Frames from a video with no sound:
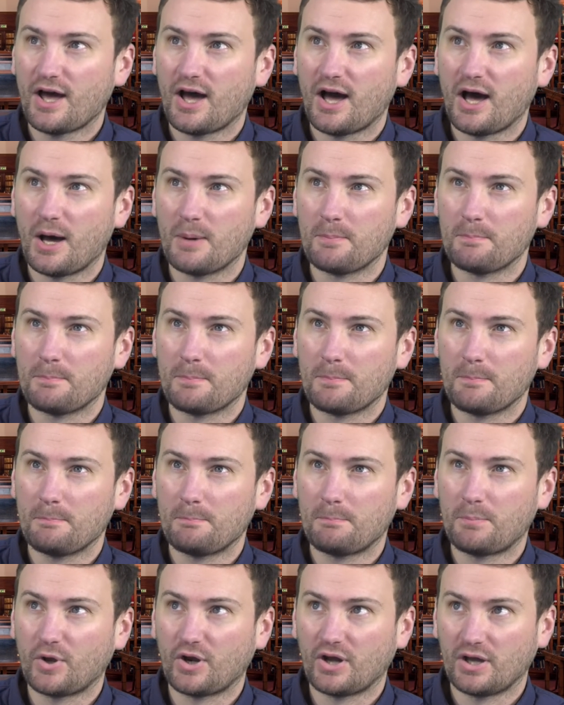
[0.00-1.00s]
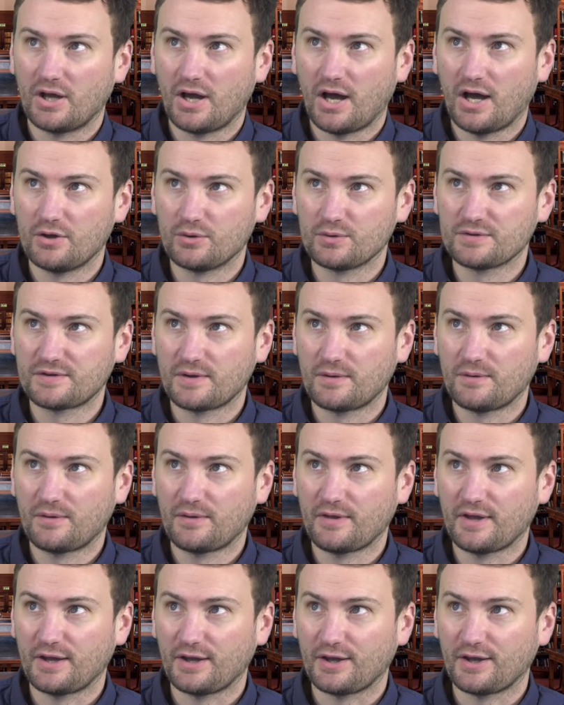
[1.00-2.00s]
But I also
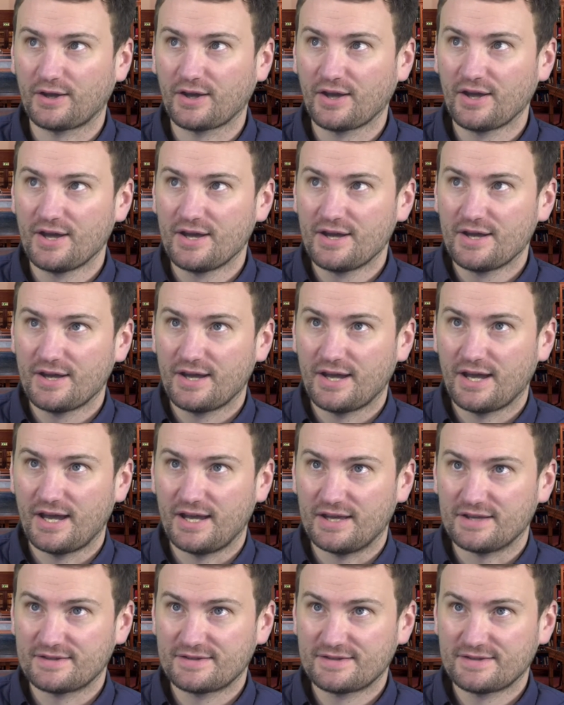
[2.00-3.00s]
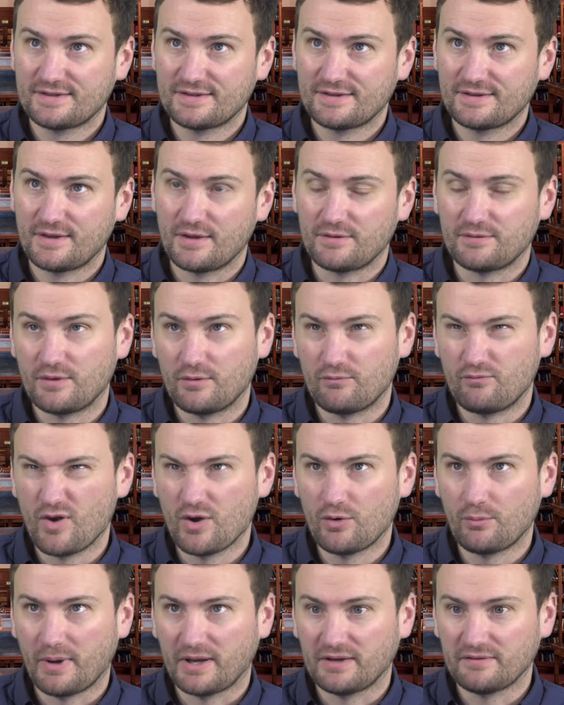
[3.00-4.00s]
think it's that the
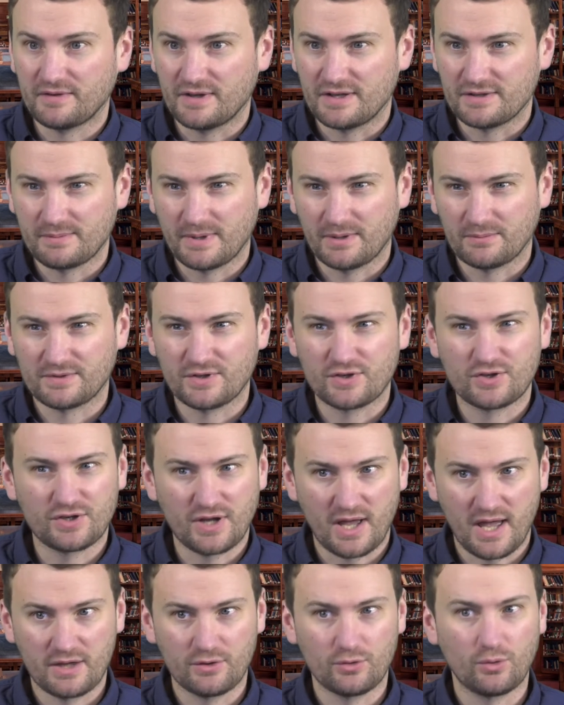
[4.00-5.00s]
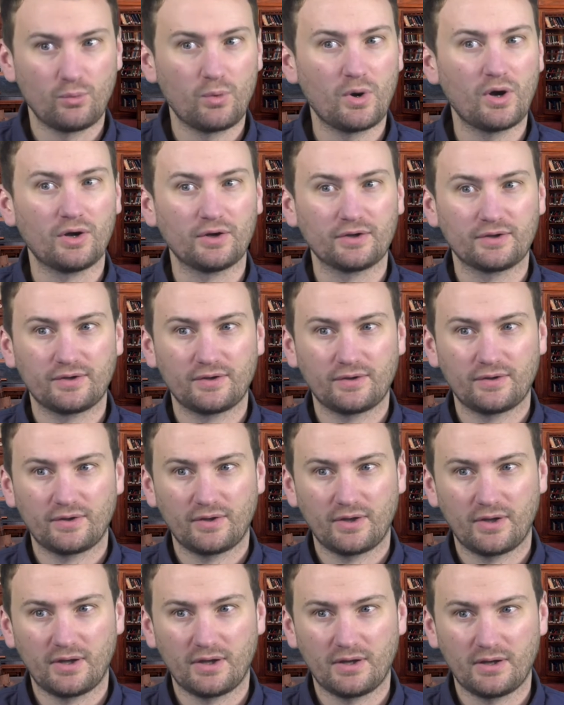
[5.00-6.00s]
real benefit is being able to share your work
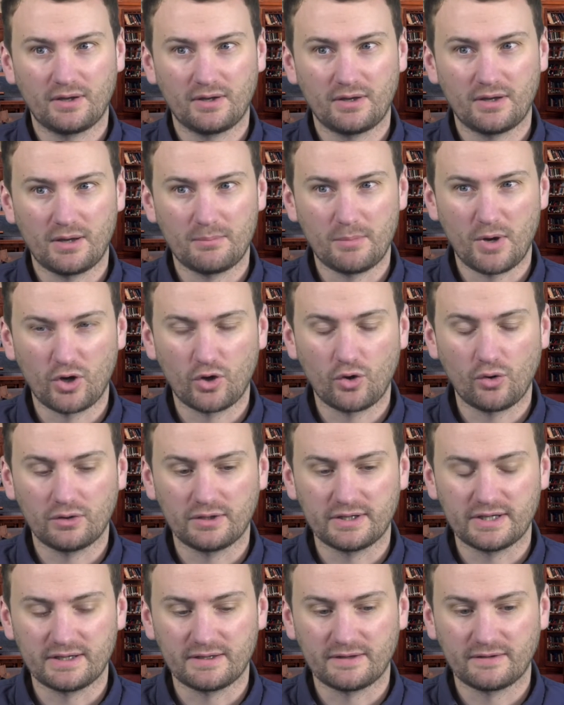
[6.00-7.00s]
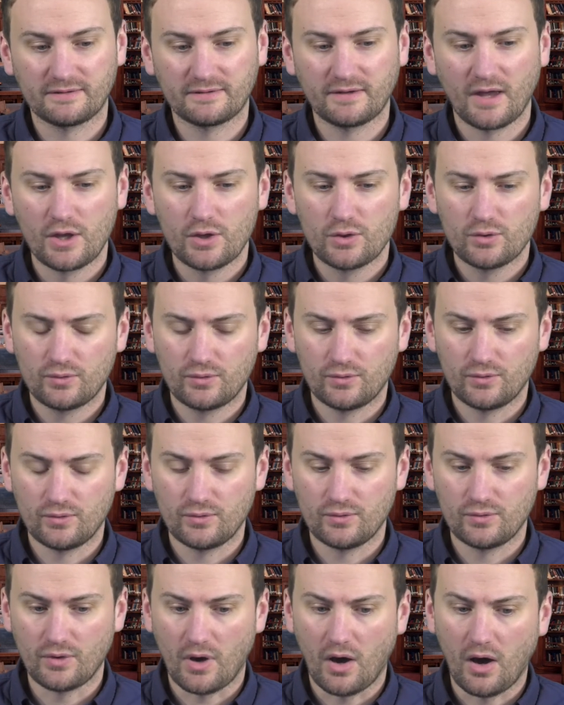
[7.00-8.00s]
among colleagues
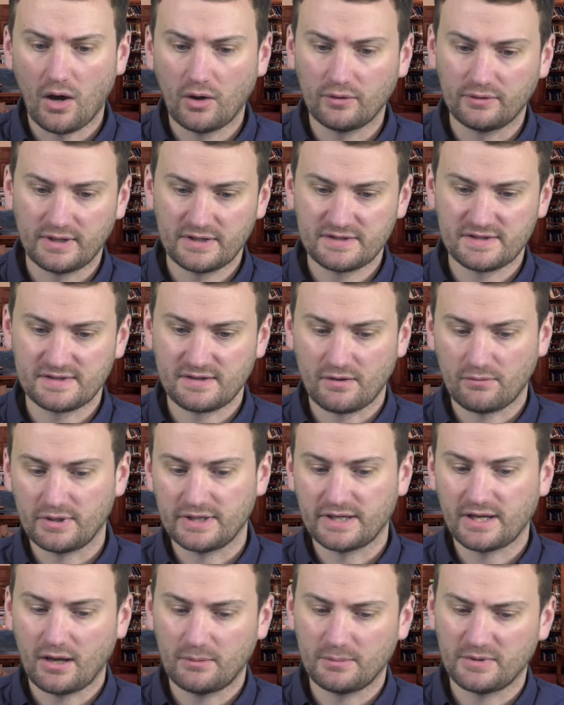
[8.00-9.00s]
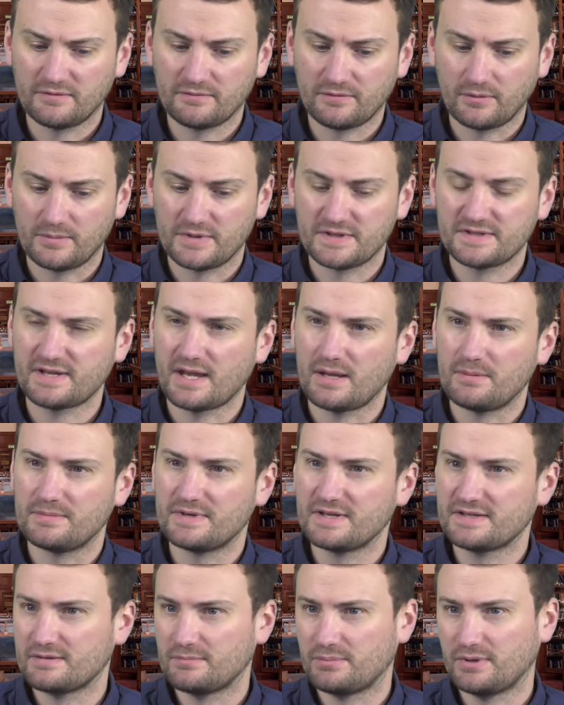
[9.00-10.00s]
who aren't necessarily coming from the same
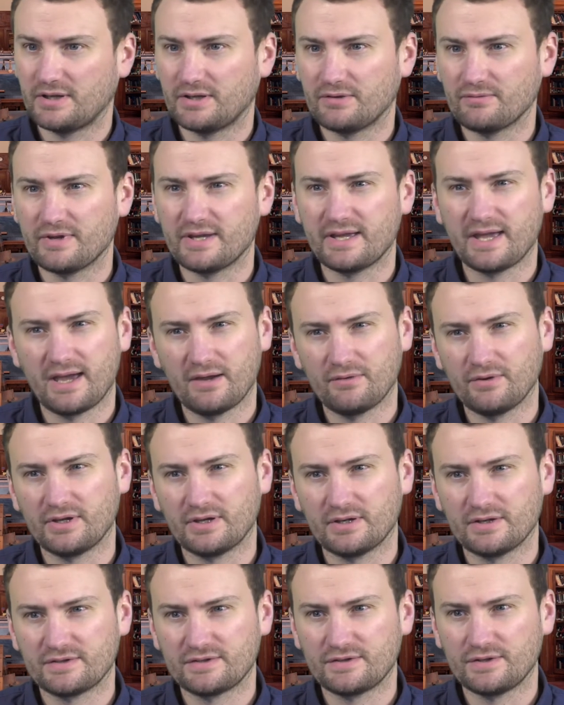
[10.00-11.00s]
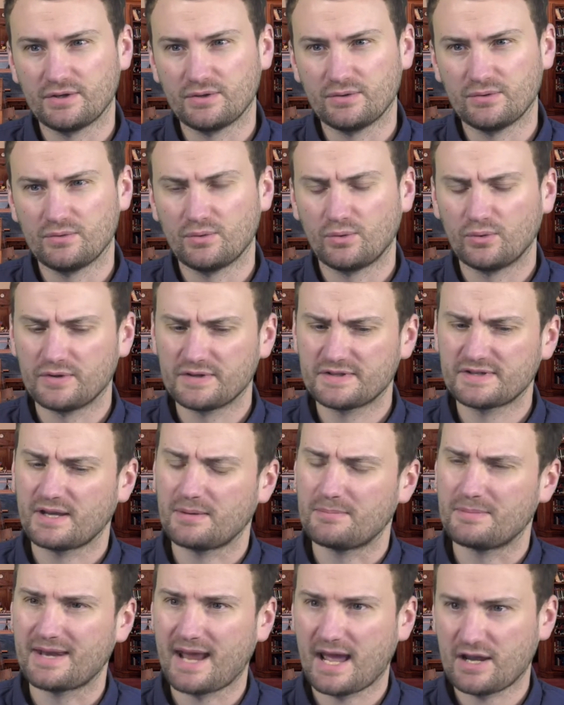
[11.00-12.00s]
disciplinary area as you, or the
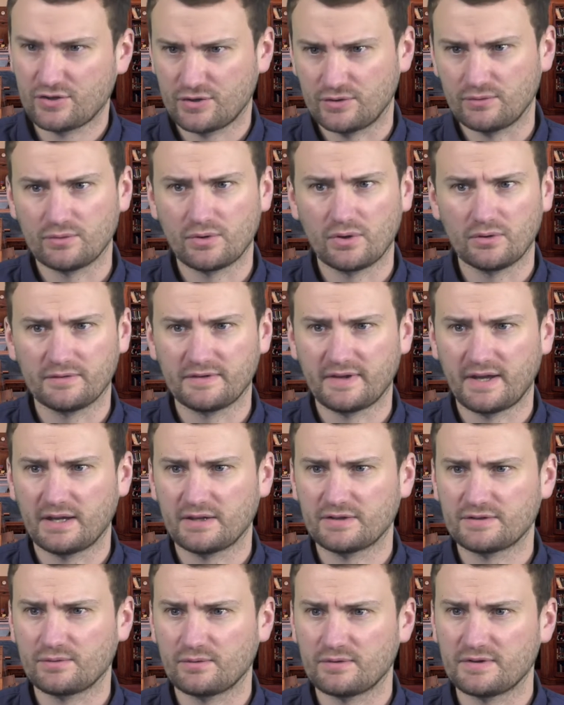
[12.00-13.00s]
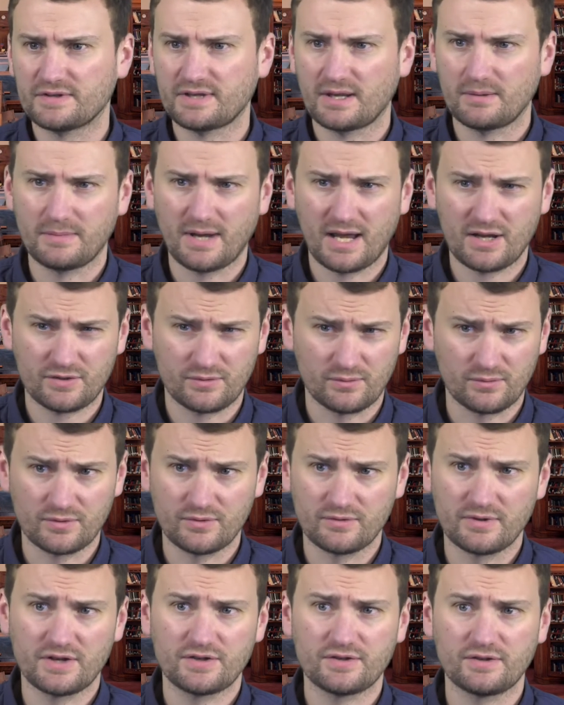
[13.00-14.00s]
same national context, or the same national
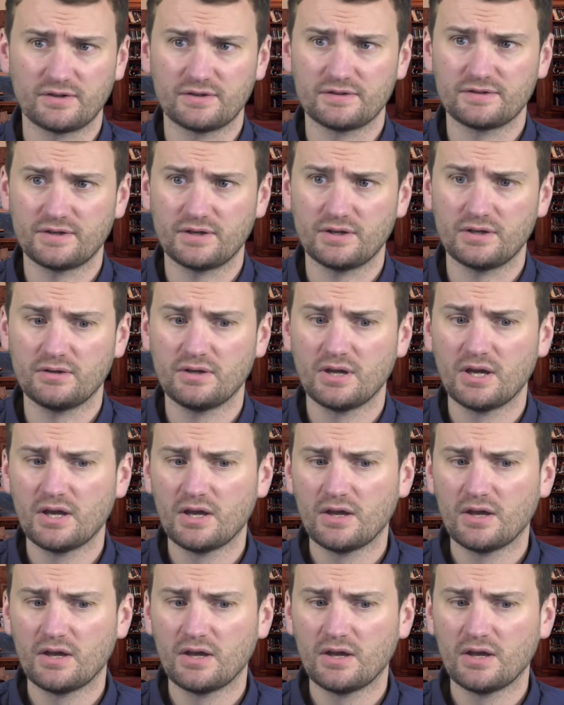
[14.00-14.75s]
tradition as you.